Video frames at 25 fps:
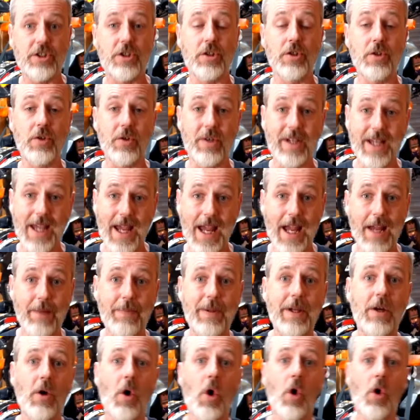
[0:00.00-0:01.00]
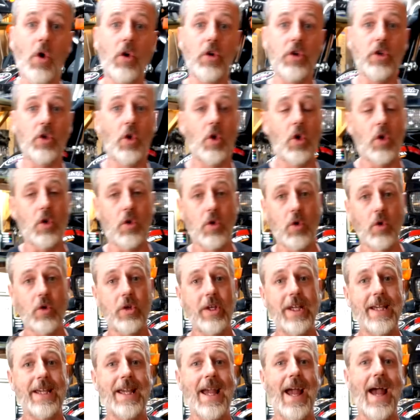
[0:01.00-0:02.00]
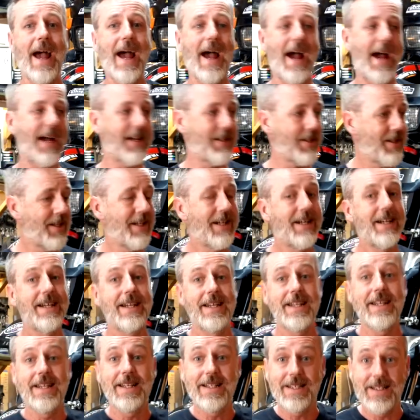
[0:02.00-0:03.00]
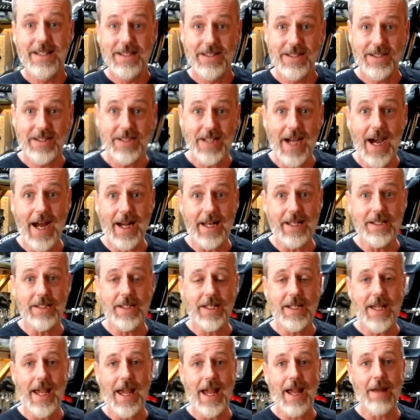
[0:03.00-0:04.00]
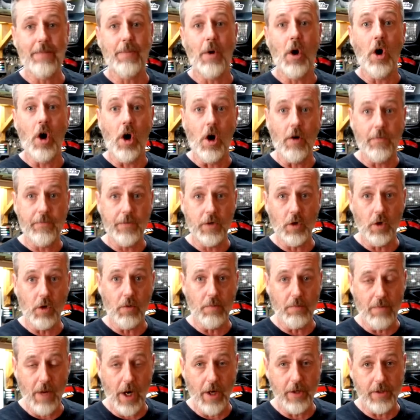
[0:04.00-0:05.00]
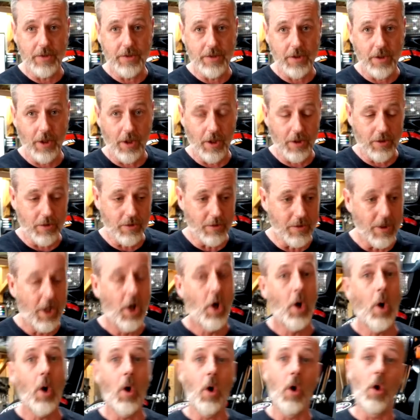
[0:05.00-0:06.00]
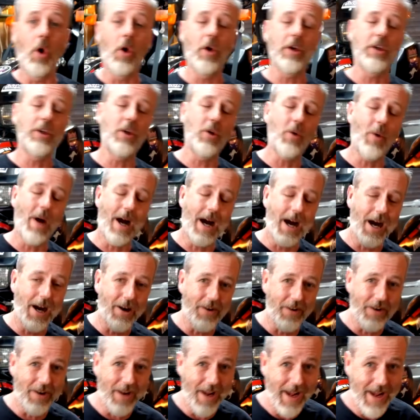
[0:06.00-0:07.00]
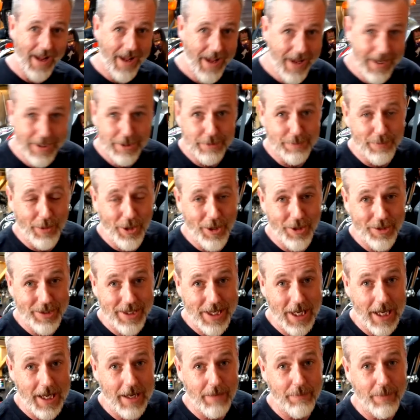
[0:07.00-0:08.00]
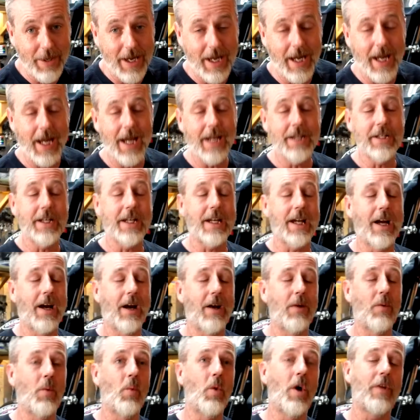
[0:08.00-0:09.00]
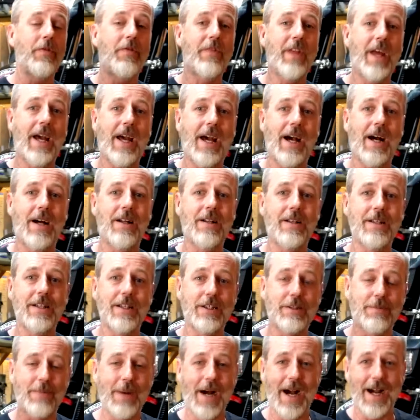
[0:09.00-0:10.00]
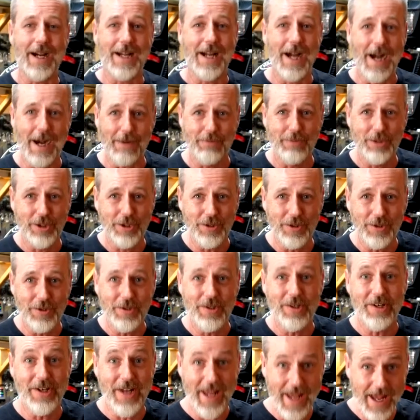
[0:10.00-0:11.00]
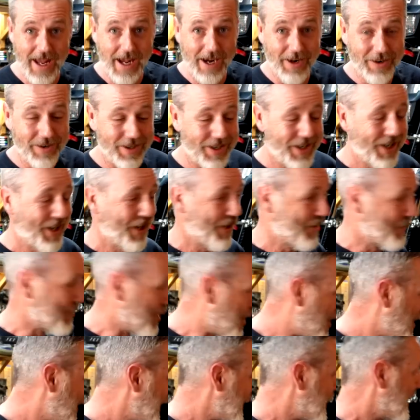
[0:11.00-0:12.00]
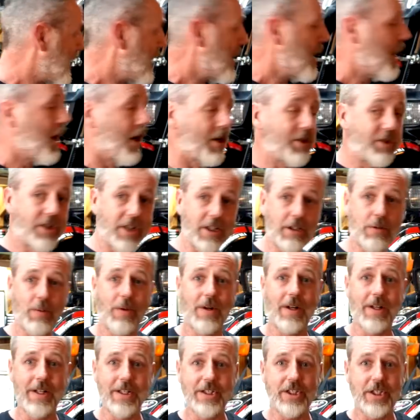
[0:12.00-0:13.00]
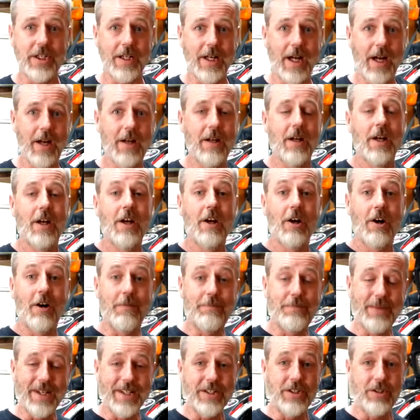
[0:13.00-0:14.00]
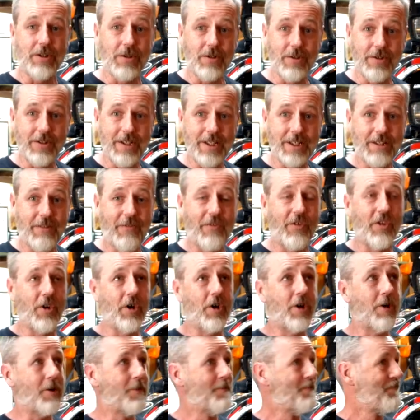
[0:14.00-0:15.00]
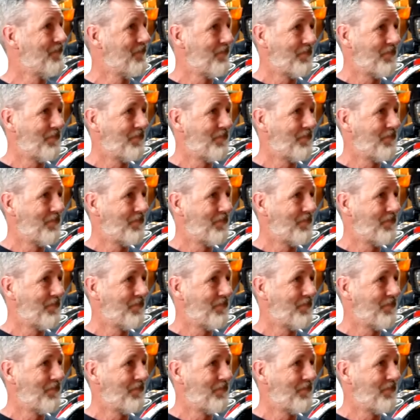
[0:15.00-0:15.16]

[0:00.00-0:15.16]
to camping or you're looking at starting to camp off your motorcycle. Or you are an expert camper and you're going, what the hell is Mark up to now? Right, I just want to let you know, I've been doing this for,